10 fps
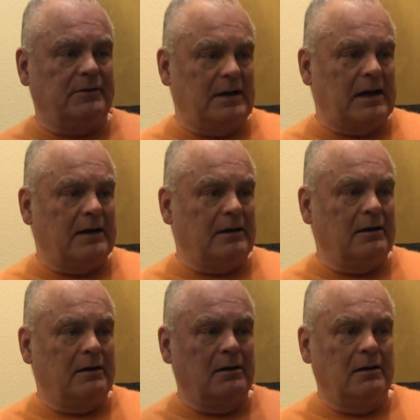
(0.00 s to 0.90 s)
of
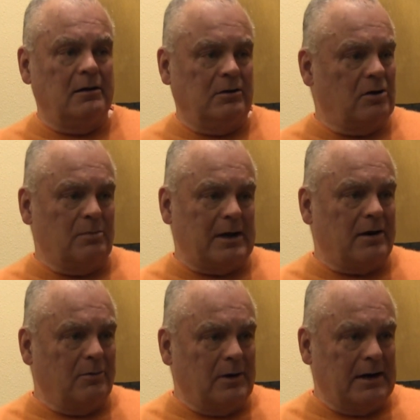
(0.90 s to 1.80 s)
debt, no
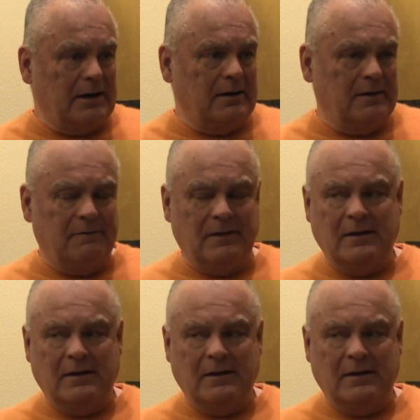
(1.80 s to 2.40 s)
matter what.